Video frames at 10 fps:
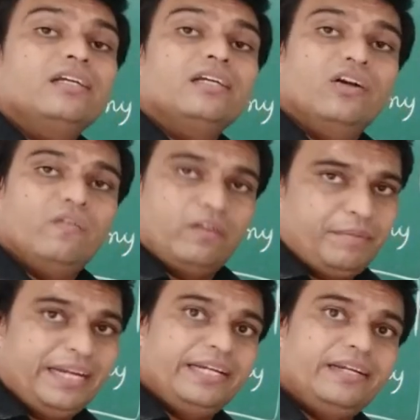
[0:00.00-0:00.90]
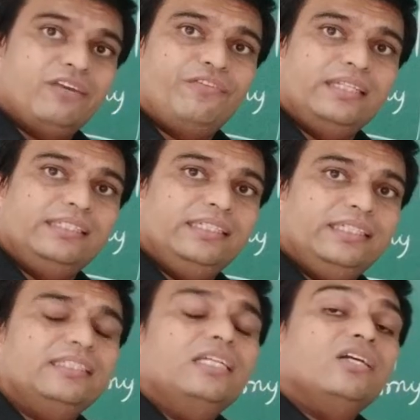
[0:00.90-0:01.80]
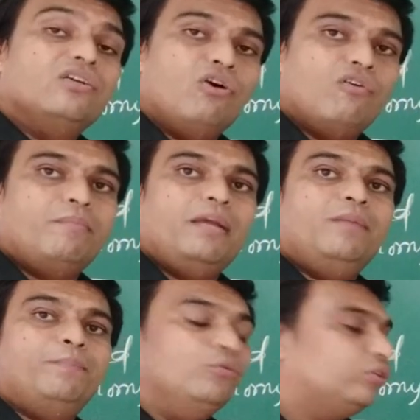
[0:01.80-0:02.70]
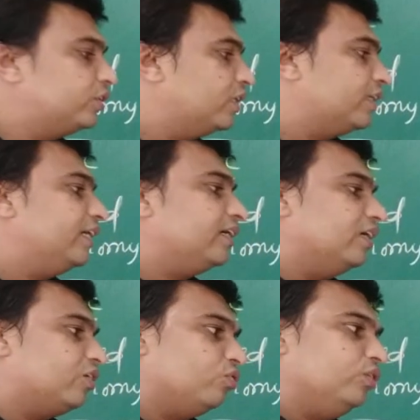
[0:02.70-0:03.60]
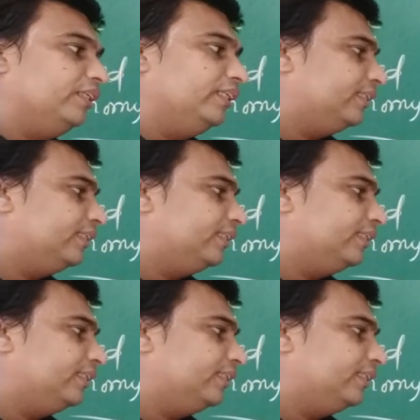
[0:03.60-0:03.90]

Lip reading: Government interferes in this. Government puts certain control in this